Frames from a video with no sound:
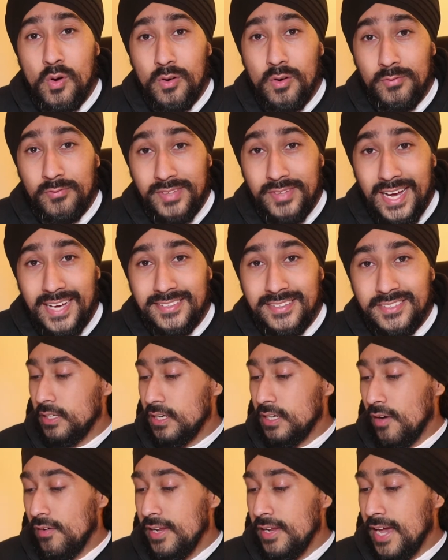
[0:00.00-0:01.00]
of that. You can
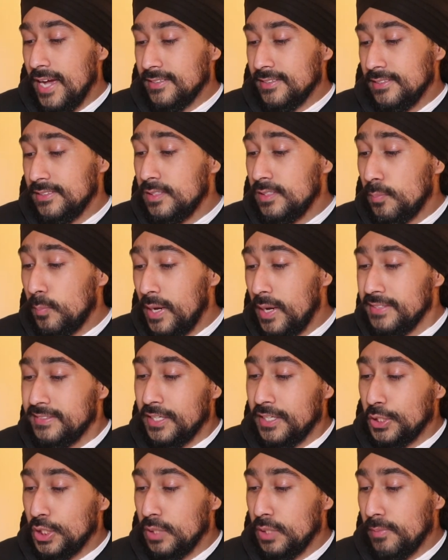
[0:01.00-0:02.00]
currently access the pie
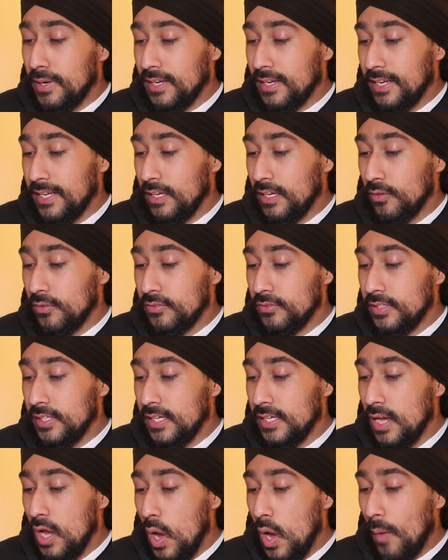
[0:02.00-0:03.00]
section by clicking on
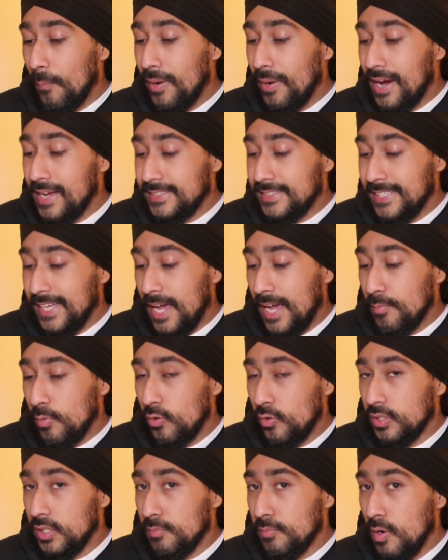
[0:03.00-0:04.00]
the pie tab
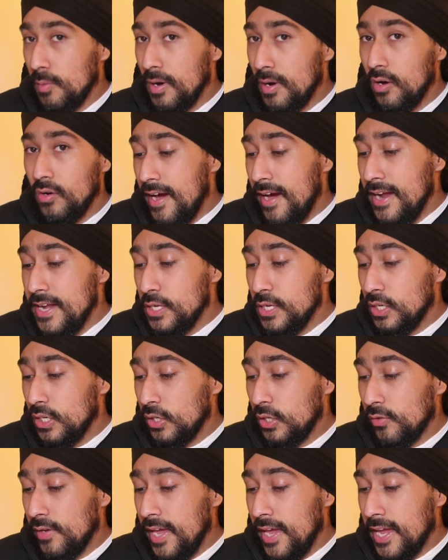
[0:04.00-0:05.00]
on the mobile, and you can
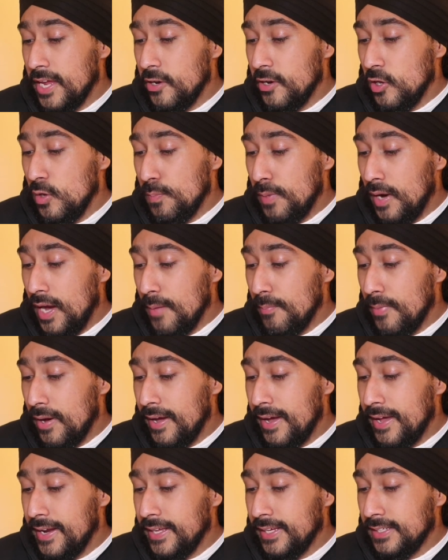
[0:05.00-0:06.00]
create a new pie by
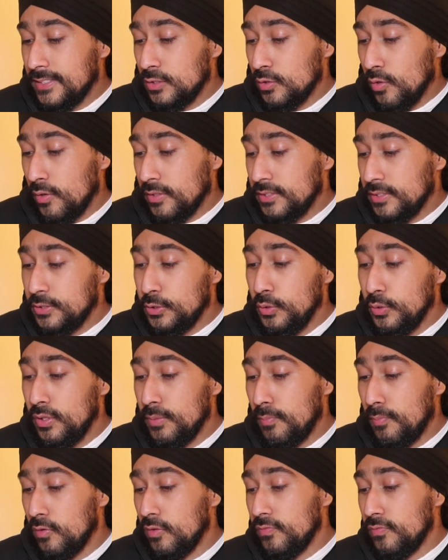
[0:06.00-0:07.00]
adding stocks to the
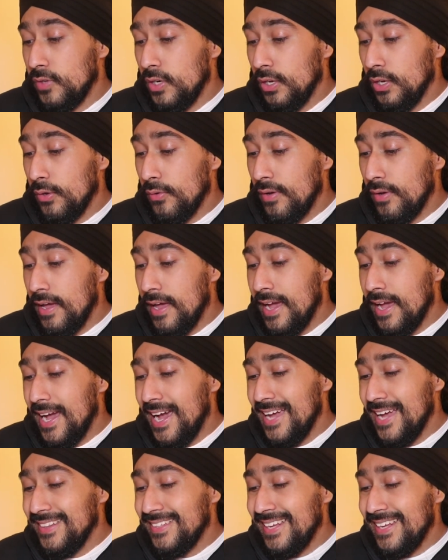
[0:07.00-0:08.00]
portfolio
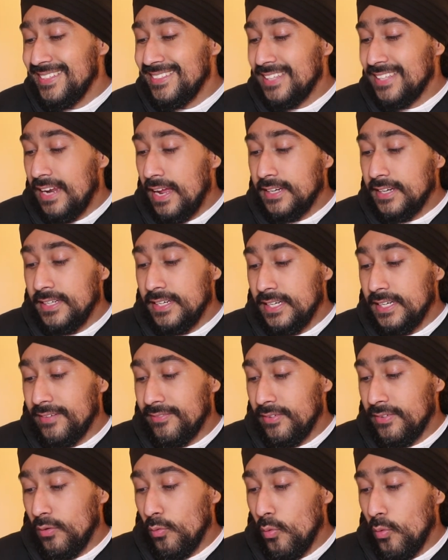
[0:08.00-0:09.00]
and then selecting
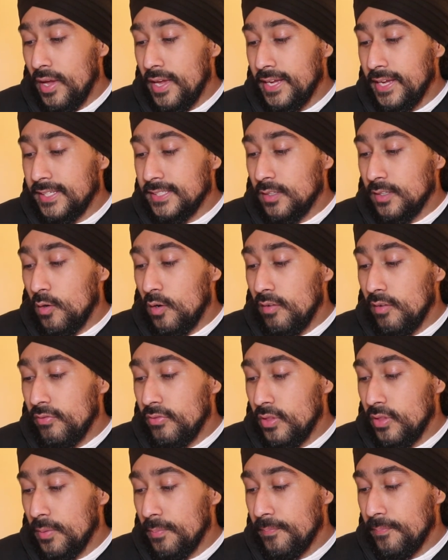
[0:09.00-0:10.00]
different weighings of
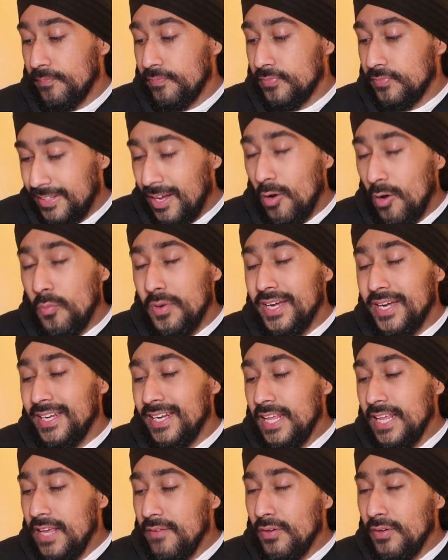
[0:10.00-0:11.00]
them. Now we can
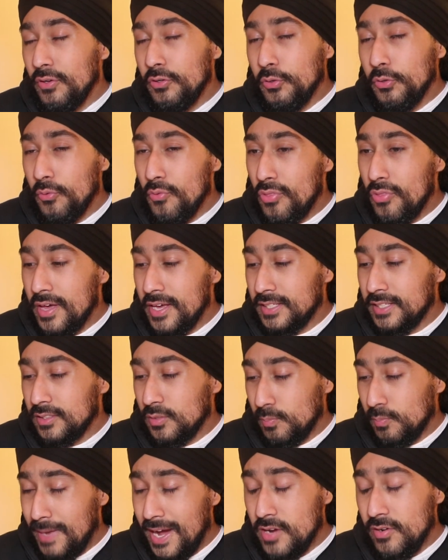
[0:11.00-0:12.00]
either do this
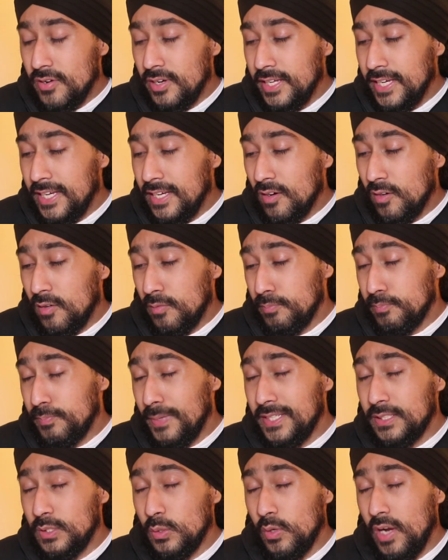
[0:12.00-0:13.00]
manually
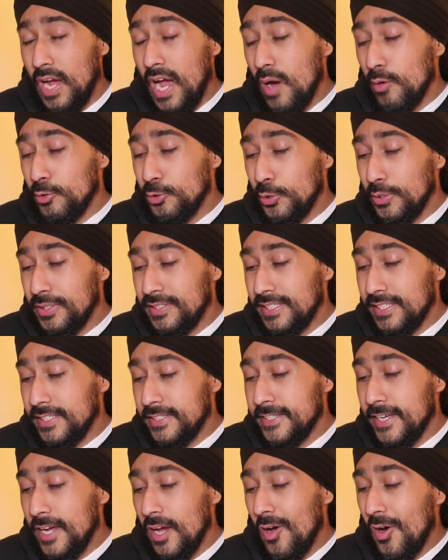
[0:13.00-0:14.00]
based on our choices,
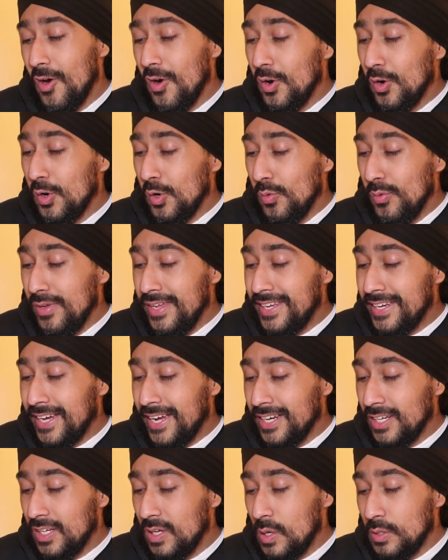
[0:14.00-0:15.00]
or we
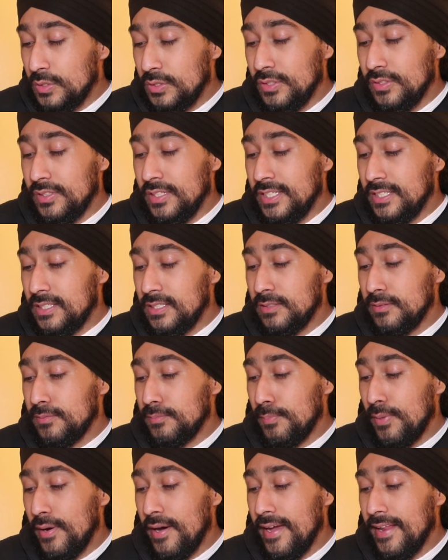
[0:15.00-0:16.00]
can go to the
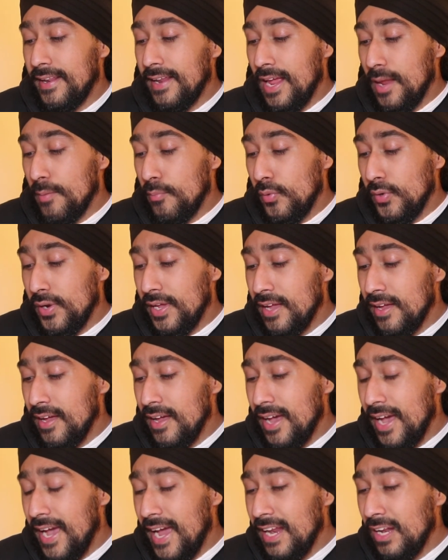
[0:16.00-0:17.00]
pie library
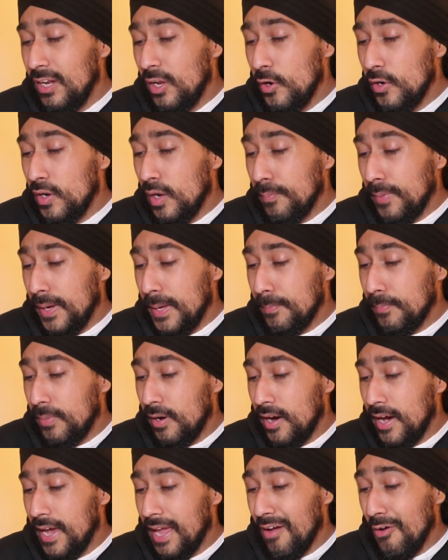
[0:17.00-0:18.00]
and load up a
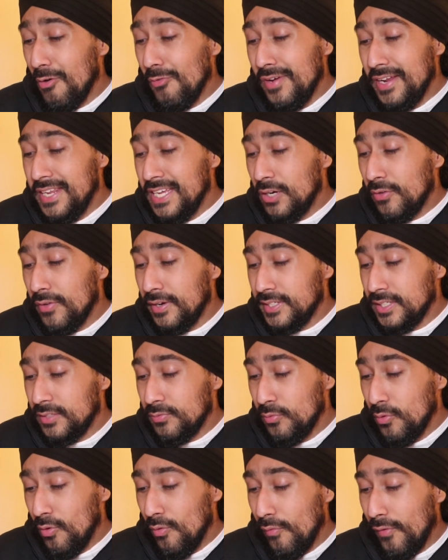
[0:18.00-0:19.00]
pie already created
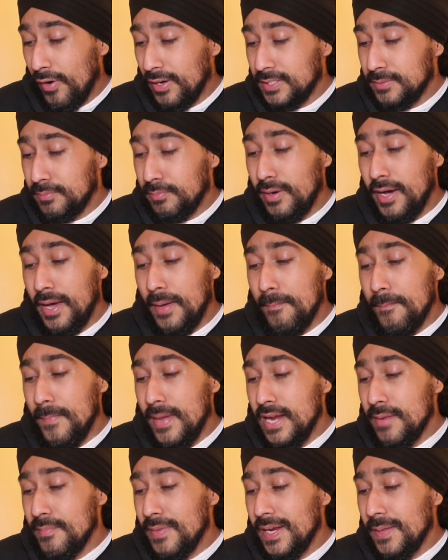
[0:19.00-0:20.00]
for us by
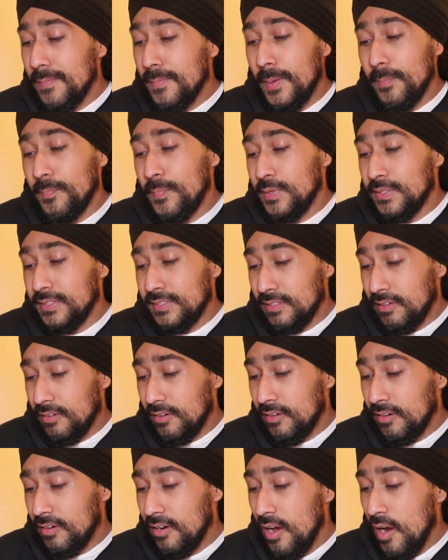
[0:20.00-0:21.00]
many members that
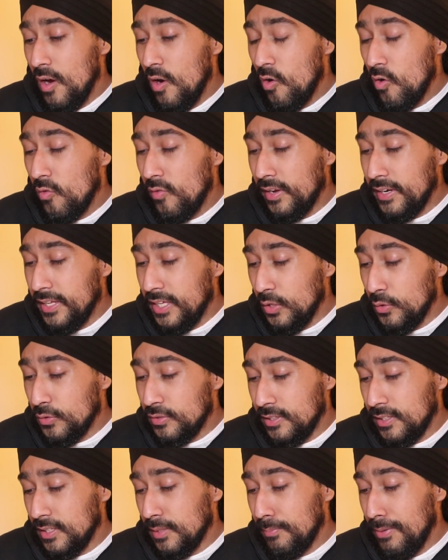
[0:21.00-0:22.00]
are already
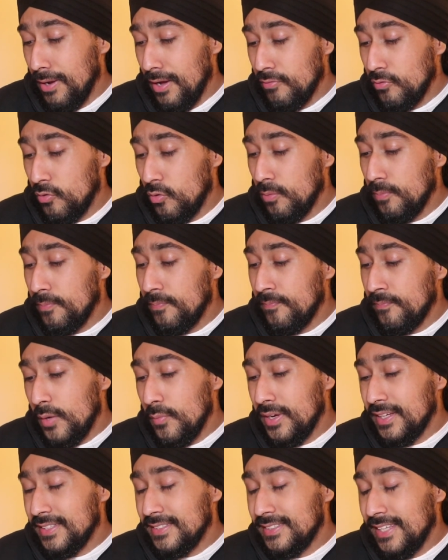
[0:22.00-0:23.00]
using the platform. Then we
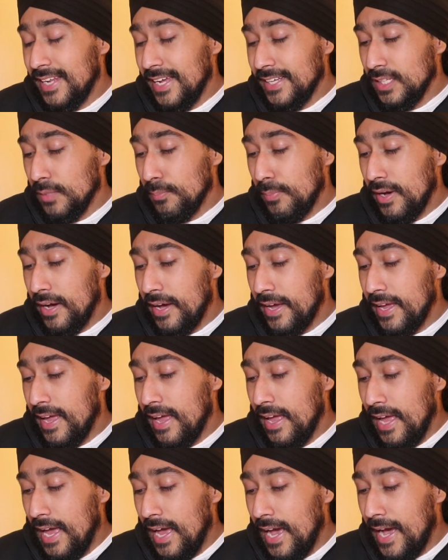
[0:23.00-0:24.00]
can select the pie
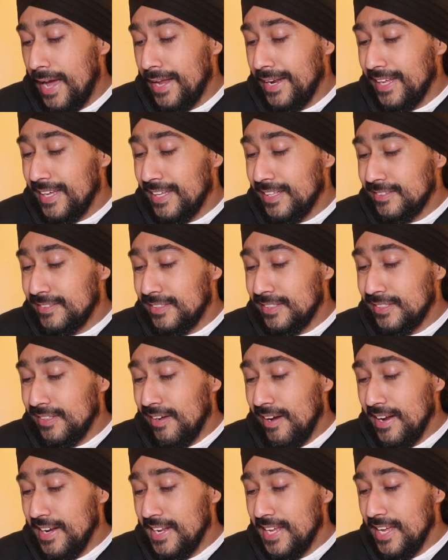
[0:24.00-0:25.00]
and
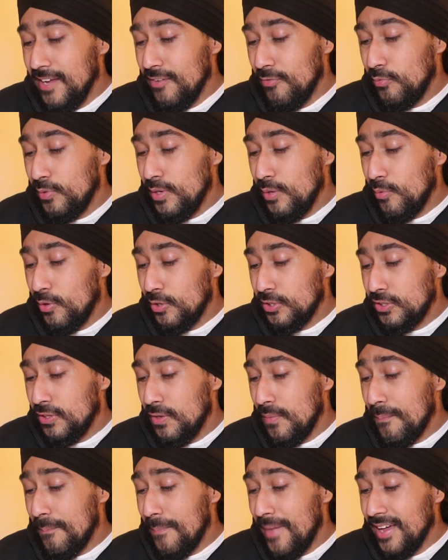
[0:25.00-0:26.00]
decide if we want
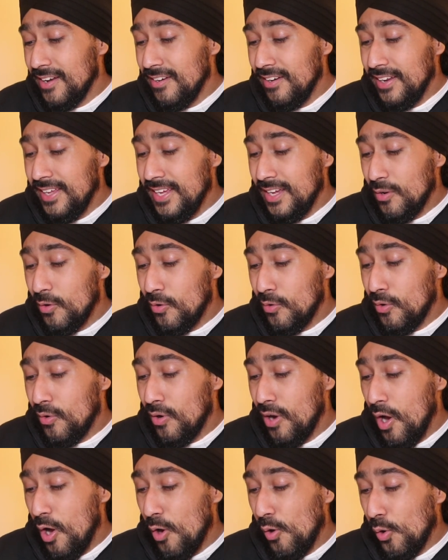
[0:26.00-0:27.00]
to manually or
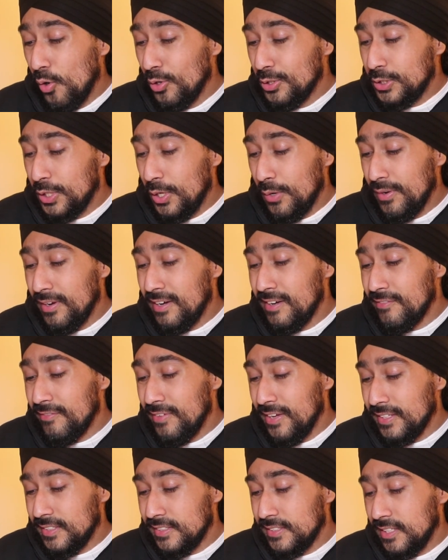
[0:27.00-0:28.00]
auto
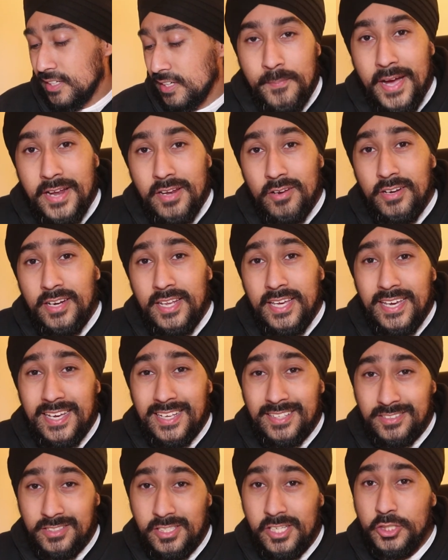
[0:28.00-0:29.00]
invest. Manually
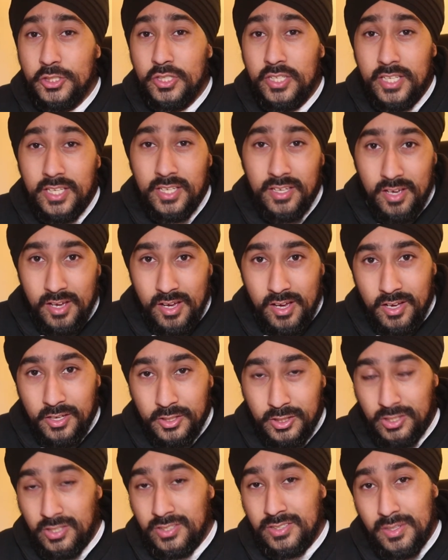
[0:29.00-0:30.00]
is literally
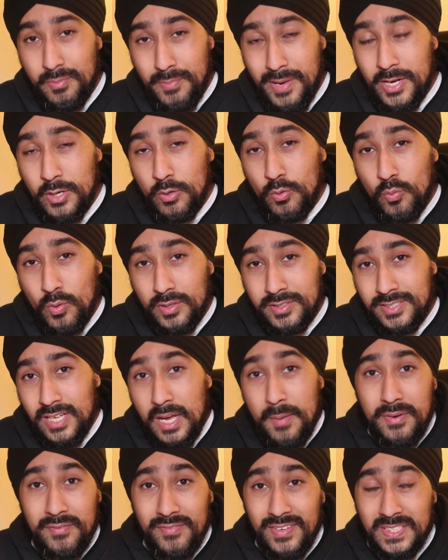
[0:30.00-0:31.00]
just a manual
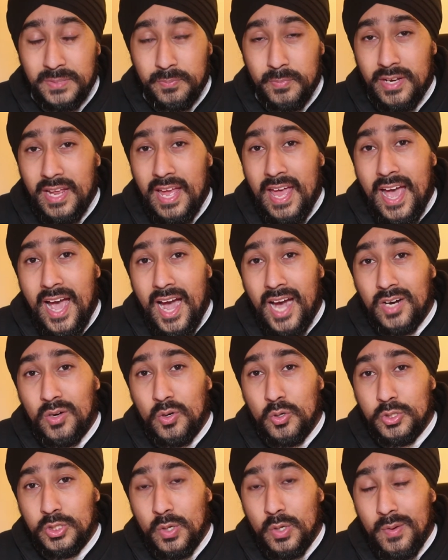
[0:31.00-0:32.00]
one-time investment, and
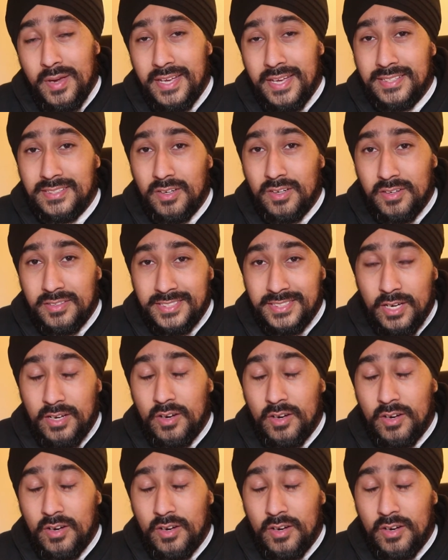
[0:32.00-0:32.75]
auto is set